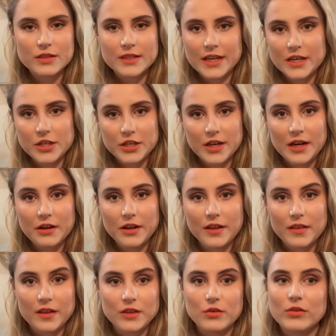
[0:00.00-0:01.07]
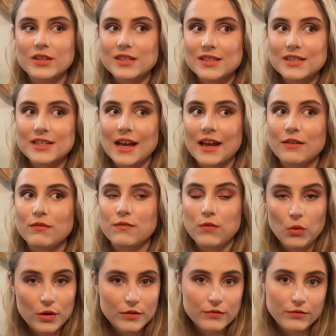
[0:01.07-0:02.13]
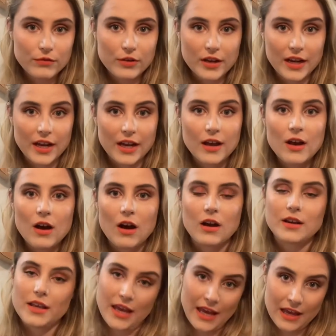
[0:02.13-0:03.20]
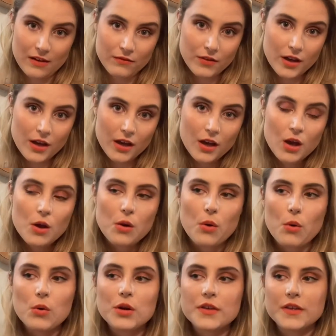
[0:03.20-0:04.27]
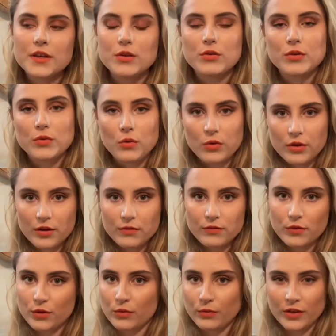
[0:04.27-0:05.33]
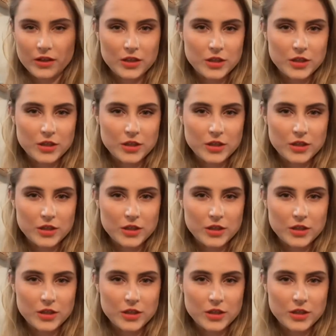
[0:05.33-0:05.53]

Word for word: stationery that you can design for free on Canva, or that you can order for a really